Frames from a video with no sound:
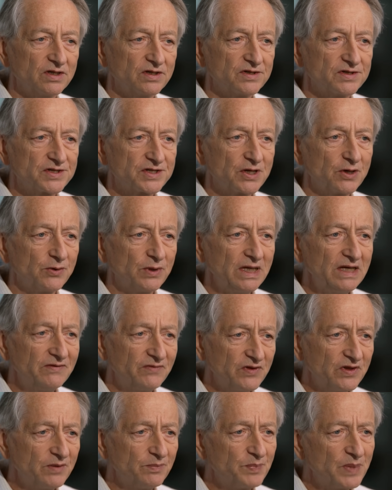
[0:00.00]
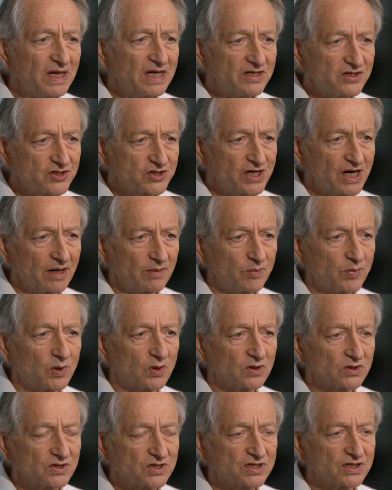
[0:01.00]
So even the biggest
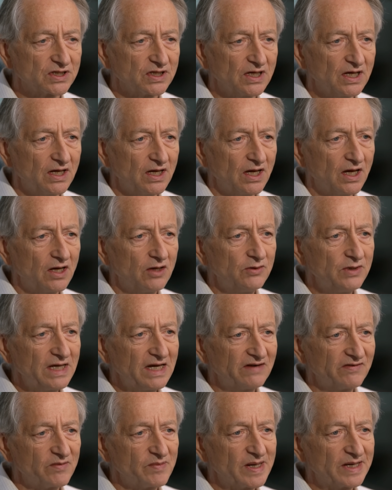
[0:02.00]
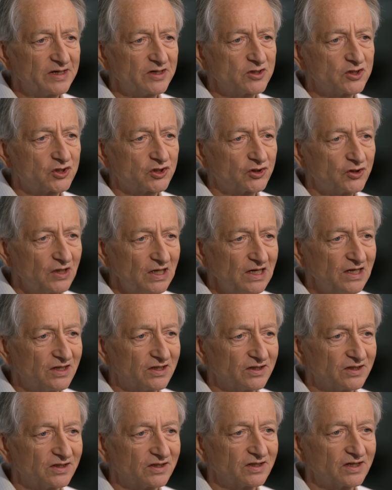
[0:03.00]
chatbots only have about a
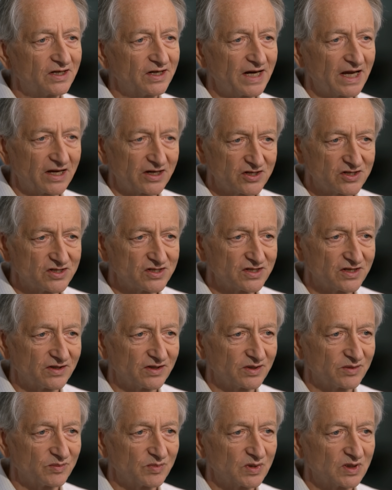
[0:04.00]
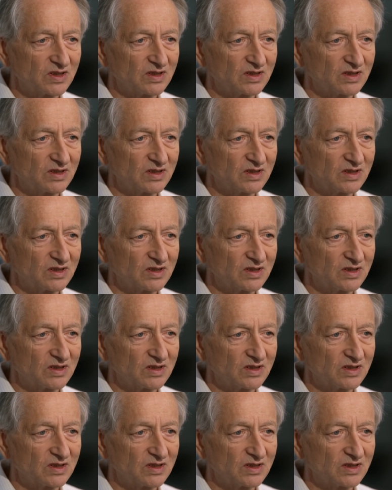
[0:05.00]
trillion connections in them.